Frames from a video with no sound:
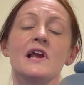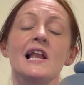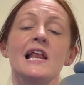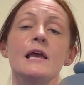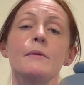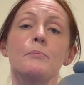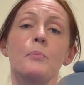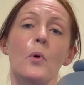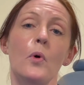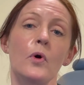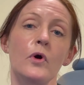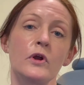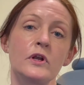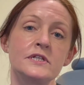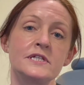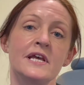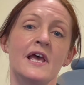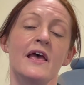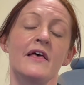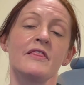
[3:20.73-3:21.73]
important
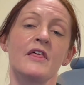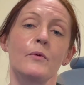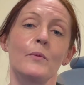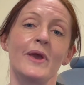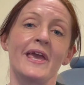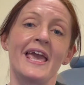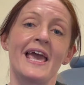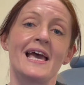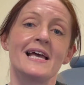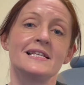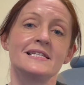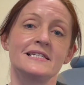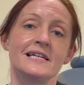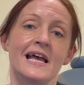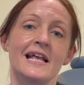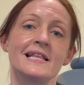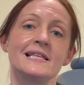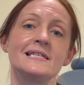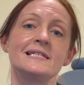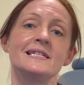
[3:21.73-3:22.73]
that we get a
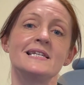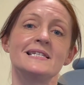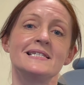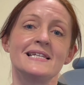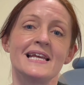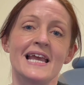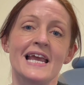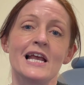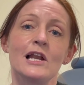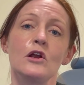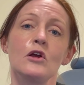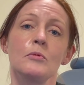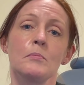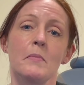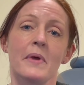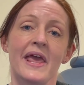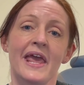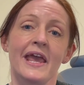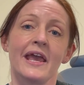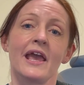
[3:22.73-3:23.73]
chance to
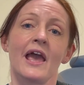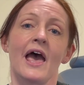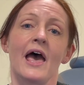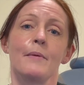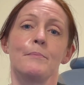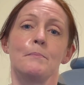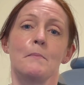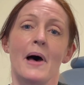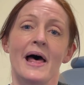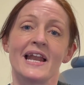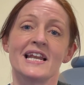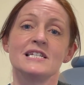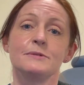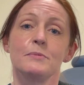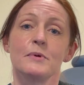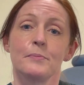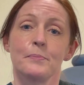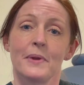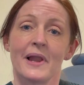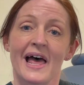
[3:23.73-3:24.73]
tailor-make a management
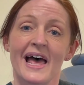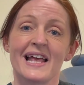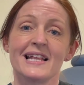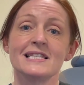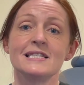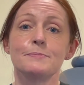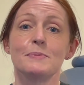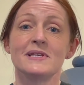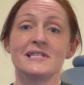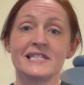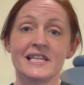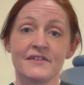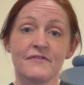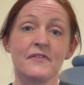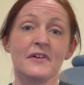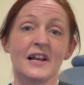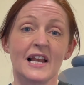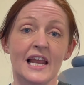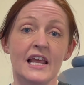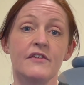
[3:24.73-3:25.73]
plan
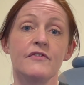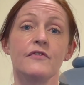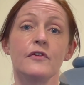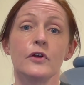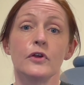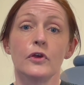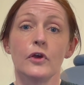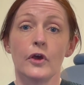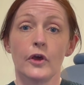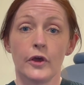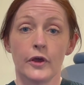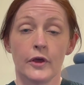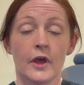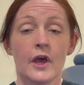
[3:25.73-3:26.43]
specifically for you